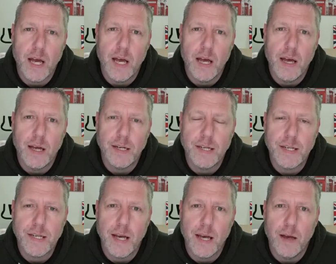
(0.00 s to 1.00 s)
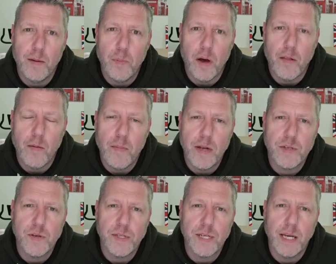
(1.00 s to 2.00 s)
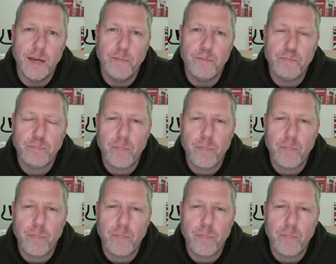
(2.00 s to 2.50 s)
and part of the ministry team.